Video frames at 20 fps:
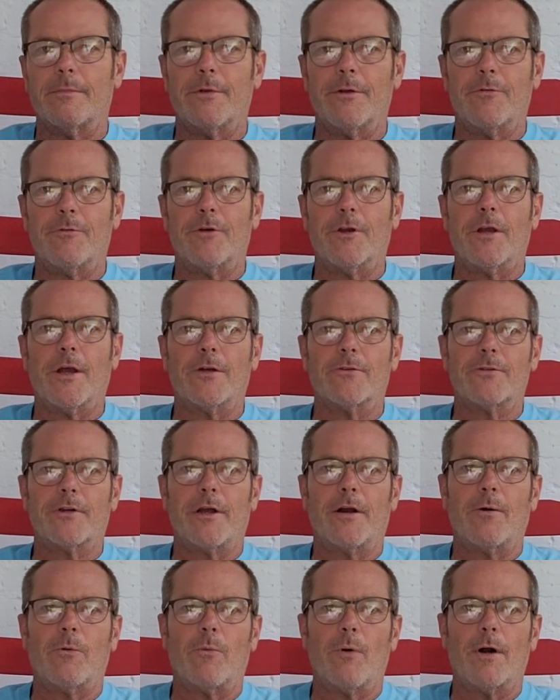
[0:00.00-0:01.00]
if you guys
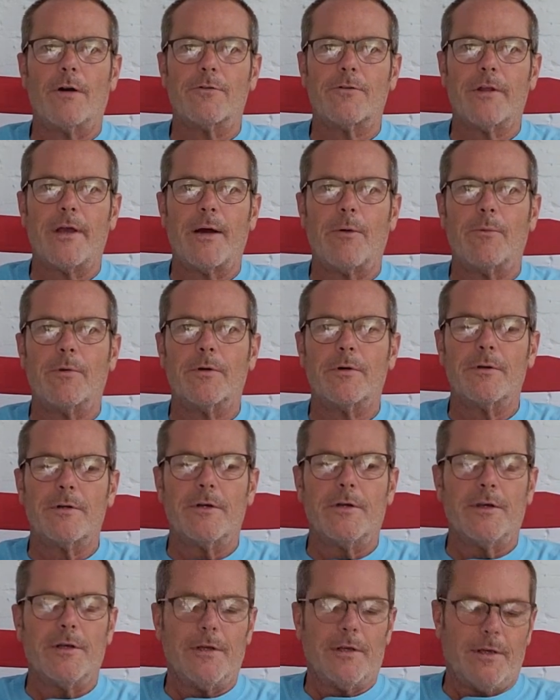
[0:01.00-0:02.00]
care to watch that one.
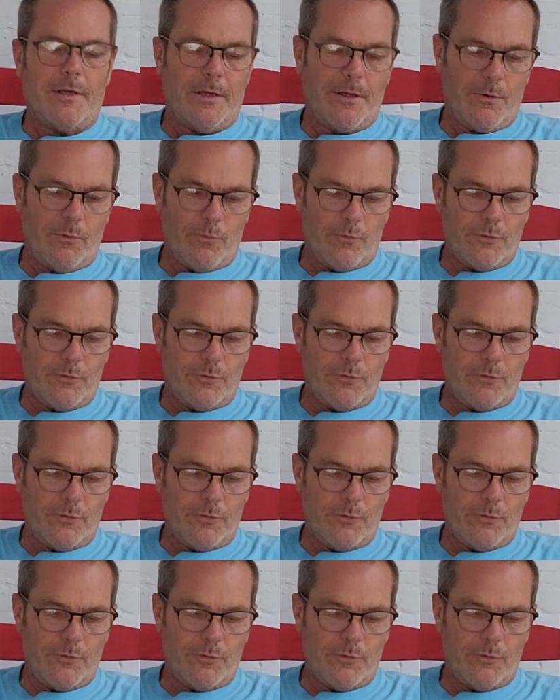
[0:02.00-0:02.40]
It